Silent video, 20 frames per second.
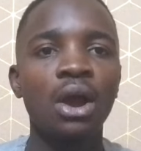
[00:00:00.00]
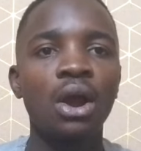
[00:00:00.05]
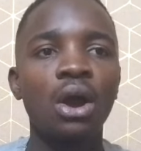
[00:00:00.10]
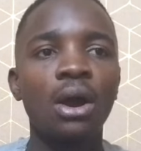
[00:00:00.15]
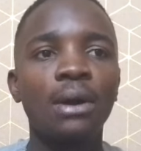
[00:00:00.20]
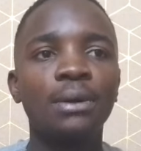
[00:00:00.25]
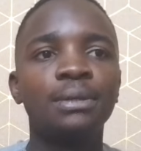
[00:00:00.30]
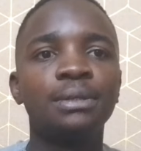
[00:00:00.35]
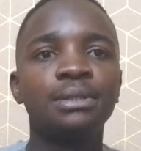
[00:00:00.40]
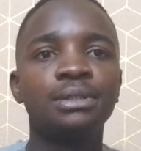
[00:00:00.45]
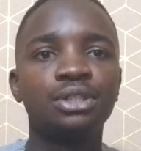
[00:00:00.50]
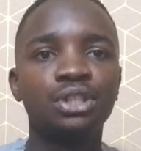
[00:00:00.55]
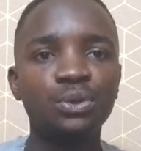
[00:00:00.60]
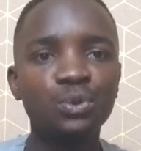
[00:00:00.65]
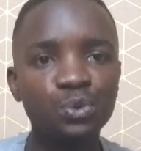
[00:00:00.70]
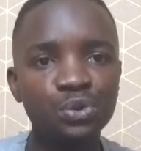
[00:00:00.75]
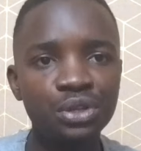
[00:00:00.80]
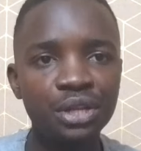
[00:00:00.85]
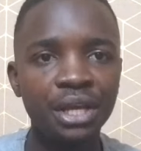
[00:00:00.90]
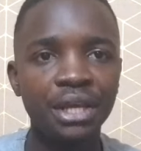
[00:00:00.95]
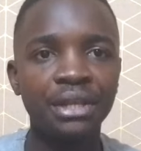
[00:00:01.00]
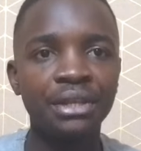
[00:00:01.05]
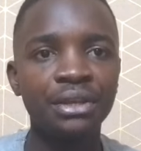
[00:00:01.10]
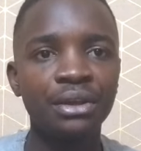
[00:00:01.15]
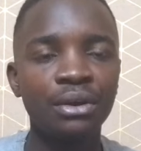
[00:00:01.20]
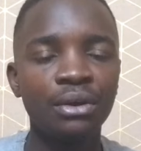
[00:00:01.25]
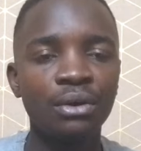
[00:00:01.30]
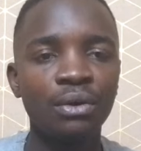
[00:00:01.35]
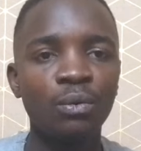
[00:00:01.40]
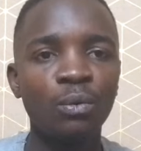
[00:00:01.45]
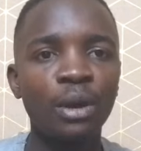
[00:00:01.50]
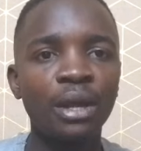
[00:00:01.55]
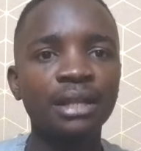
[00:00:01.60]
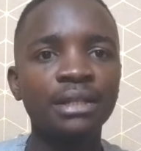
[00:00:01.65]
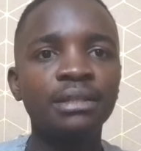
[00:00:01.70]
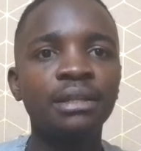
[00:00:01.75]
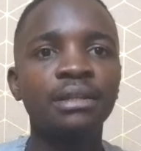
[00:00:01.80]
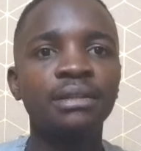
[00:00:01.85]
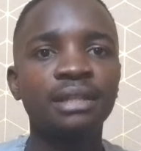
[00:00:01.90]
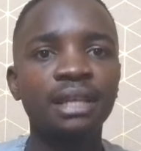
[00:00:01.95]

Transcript: on Tuesday when